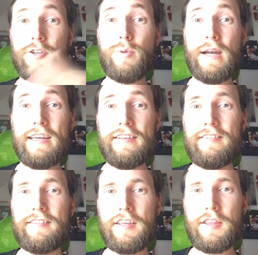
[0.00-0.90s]

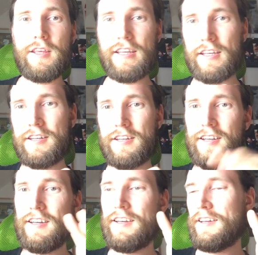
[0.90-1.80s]
US, I think.
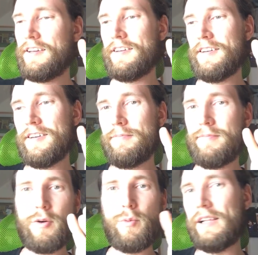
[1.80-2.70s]

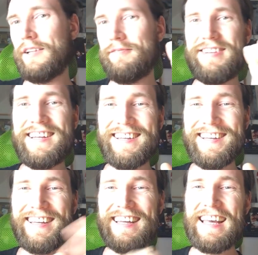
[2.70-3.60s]
Well,
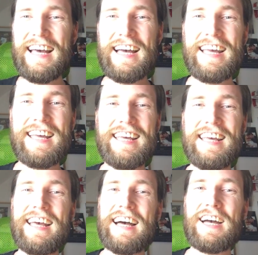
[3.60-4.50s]
I,
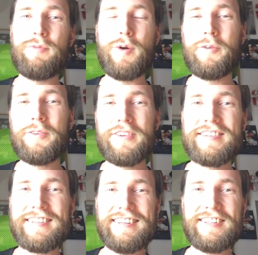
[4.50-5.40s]
I
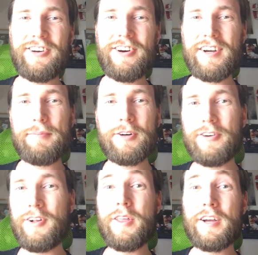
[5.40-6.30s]
won't talk
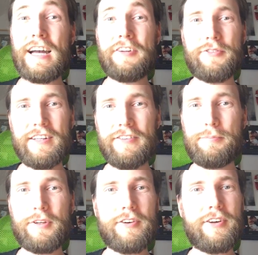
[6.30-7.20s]
about all the countries
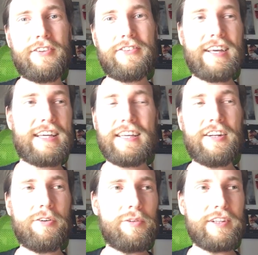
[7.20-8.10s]
because I
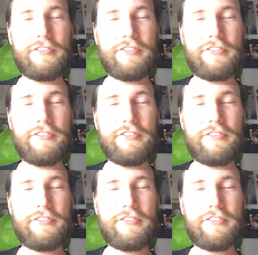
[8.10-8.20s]
can only